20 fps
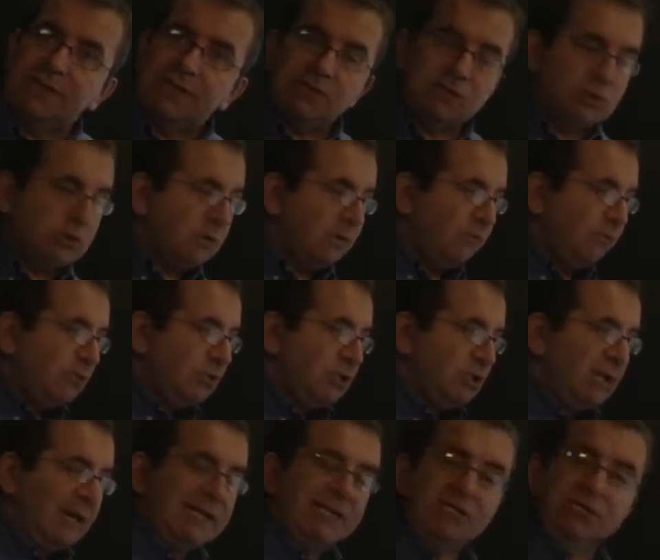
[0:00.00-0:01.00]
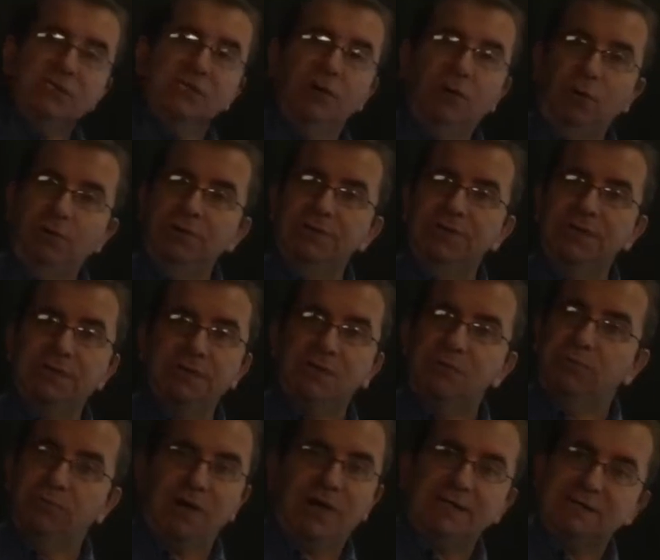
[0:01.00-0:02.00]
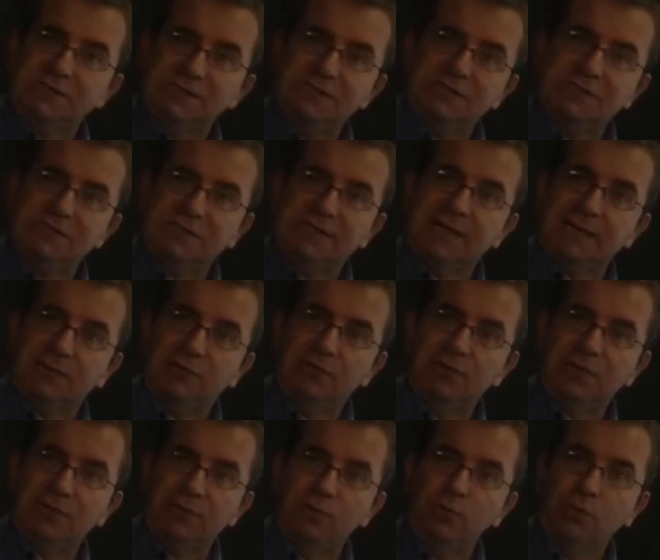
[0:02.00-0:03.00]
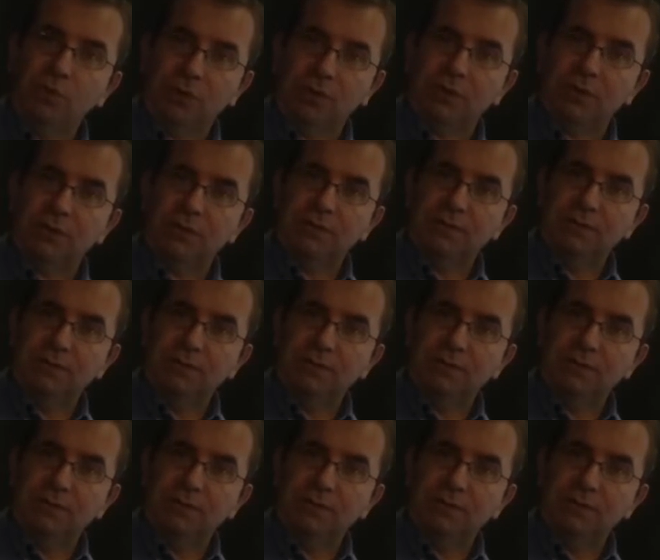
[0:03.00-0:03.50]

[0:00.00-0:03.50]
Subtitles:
So if you change the order, the process is not going to work.